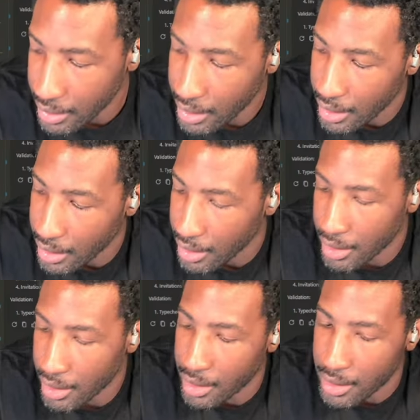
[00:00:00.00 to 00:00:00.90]

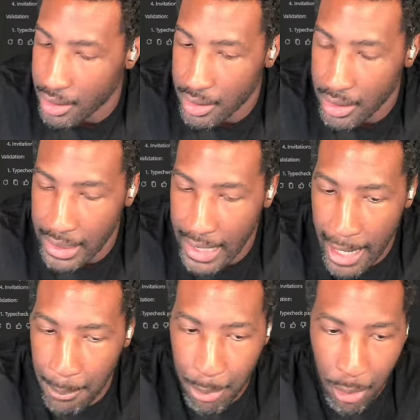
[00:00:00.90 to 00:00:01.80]
an
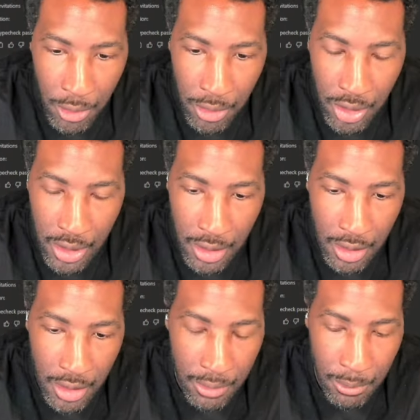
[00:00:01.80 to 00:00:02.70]
app
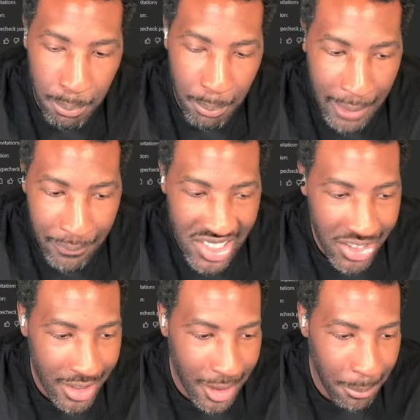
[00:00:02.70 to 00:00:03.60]
or my
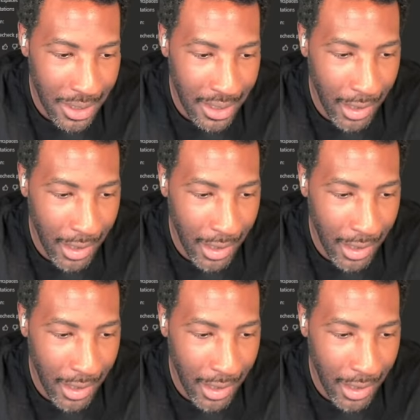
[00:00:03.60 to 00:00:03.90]
vision on something,